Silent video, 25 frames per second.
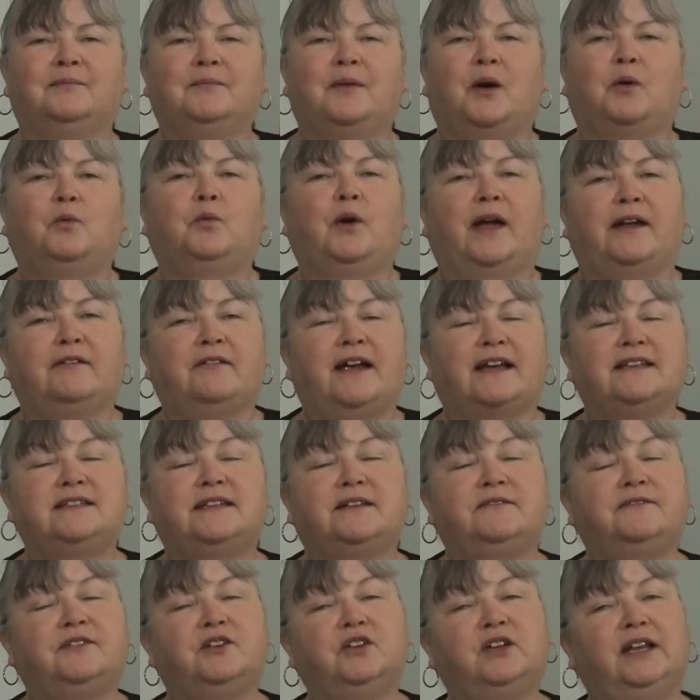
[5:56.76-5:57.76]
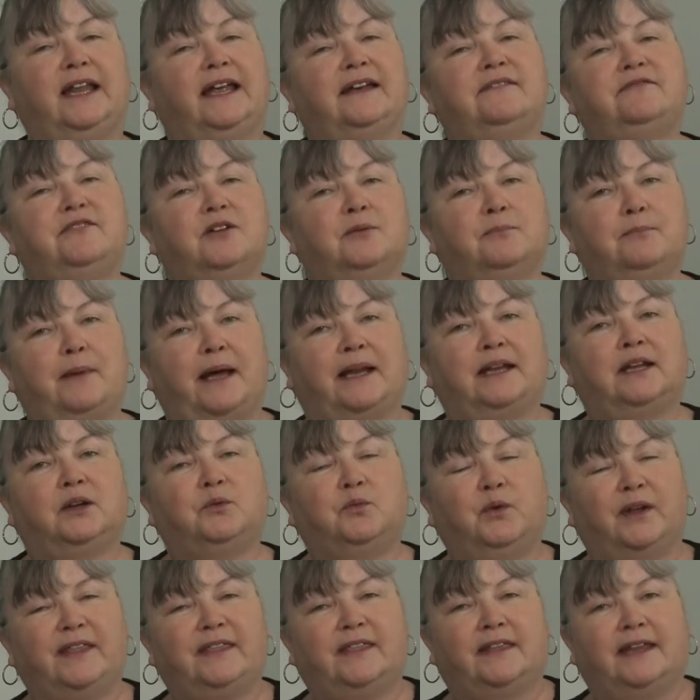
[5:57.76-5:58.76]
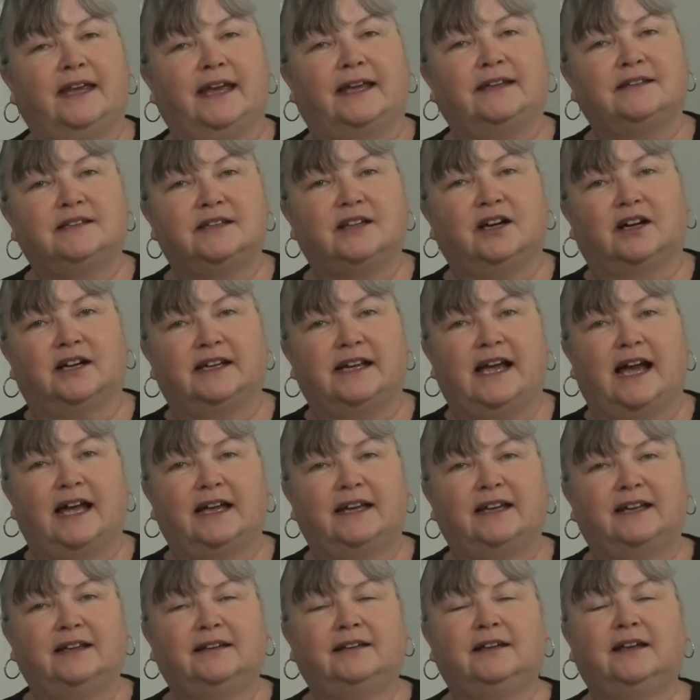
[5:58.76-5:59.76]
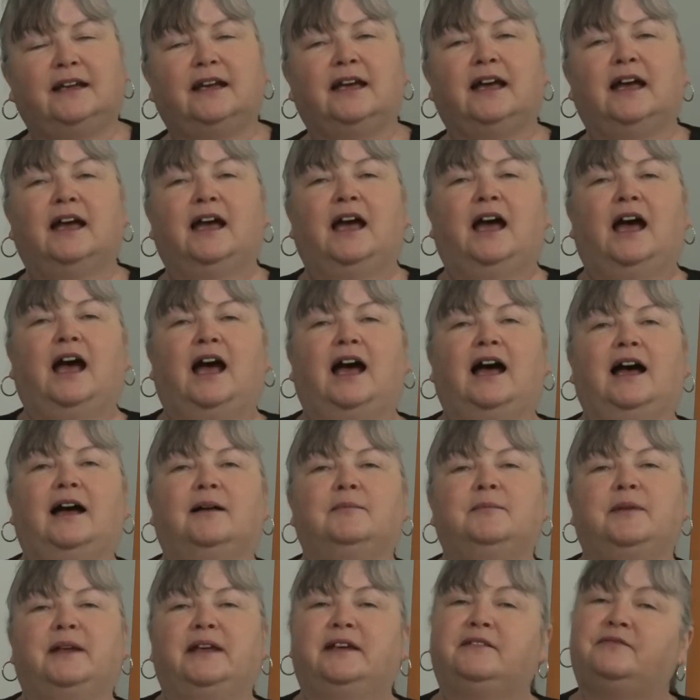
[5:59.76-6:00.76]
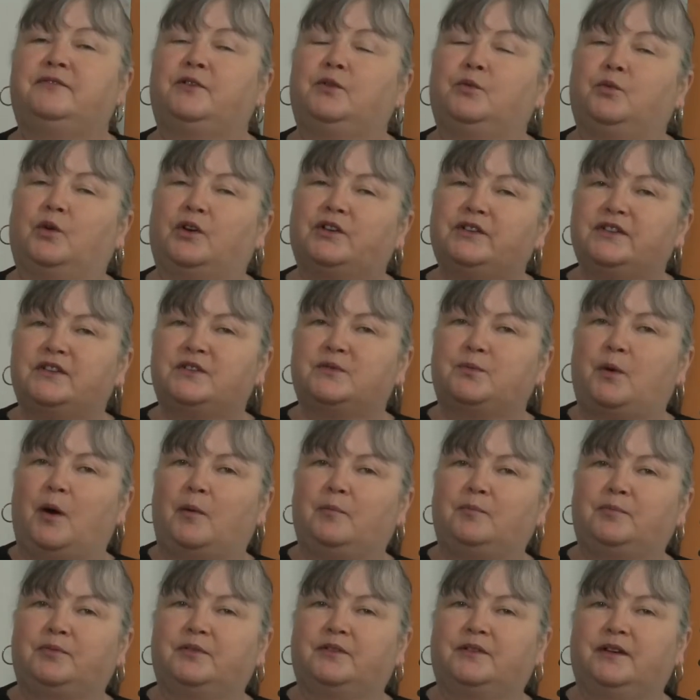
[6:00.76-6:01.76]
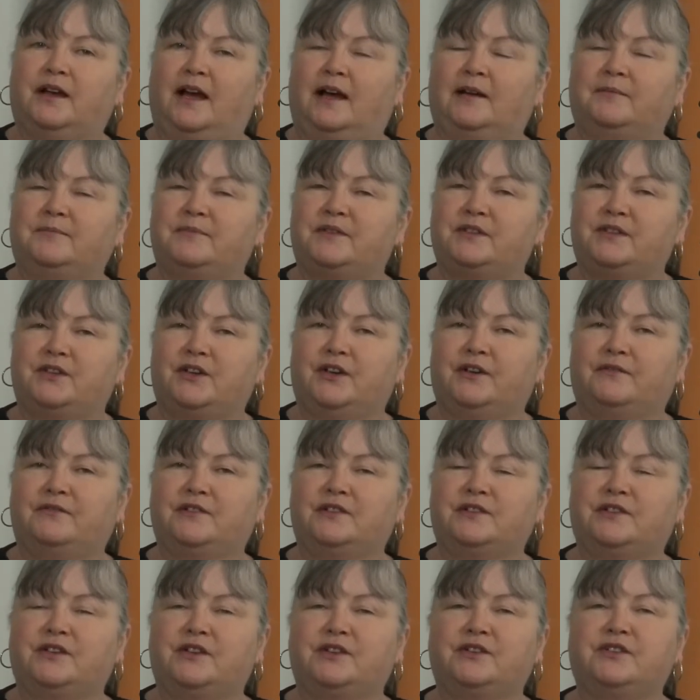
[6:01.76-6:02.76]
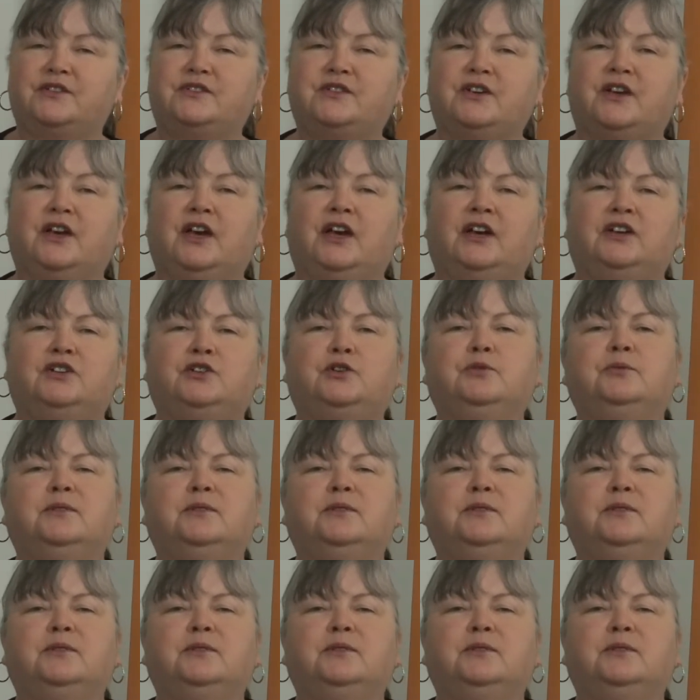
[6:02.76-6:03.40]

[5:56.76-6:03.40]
Whereas if you leave your money with the NDIA, if you want to swap services, you